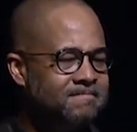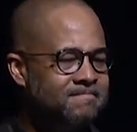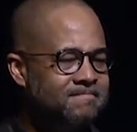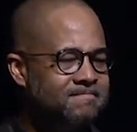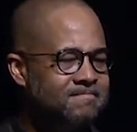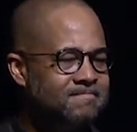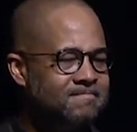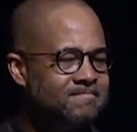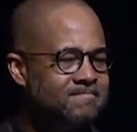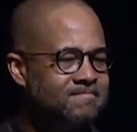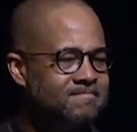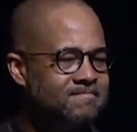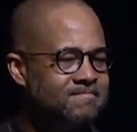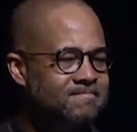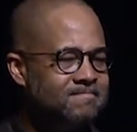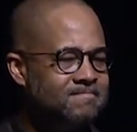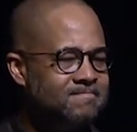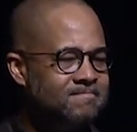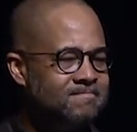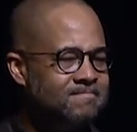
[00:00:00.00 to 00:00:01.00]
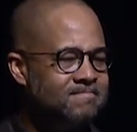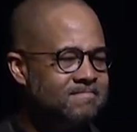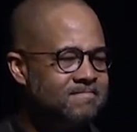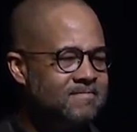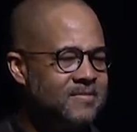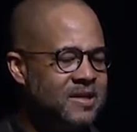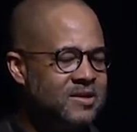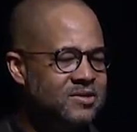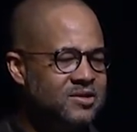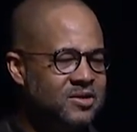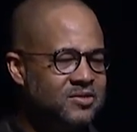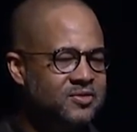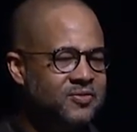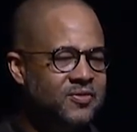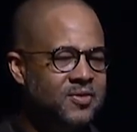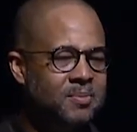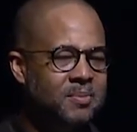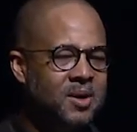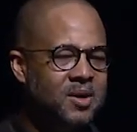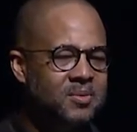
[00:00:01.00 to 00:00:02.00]
In just a
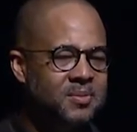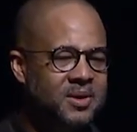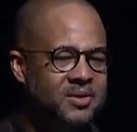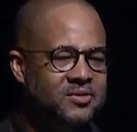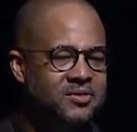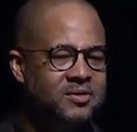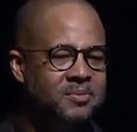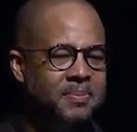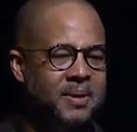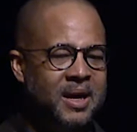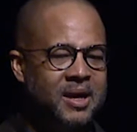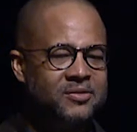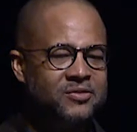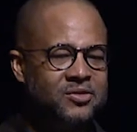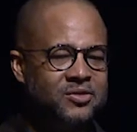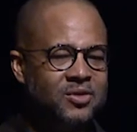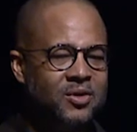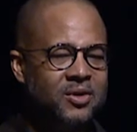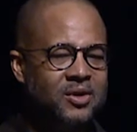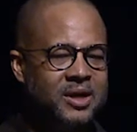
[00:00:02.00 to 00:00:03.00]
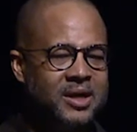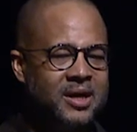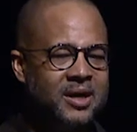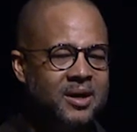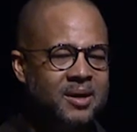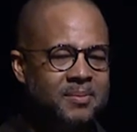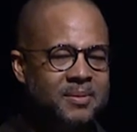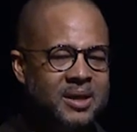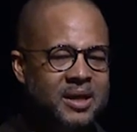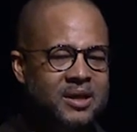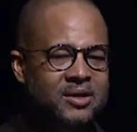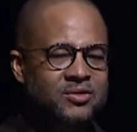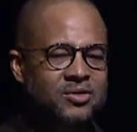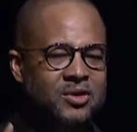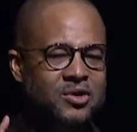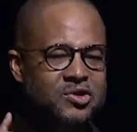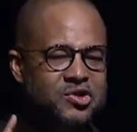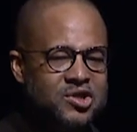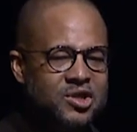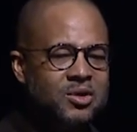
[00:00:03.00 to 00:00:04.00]
few moments, the pastor's going to come, and he's
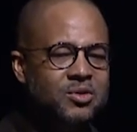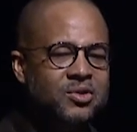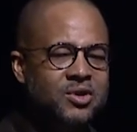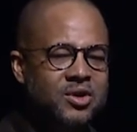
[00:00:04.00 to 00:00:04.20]
going to show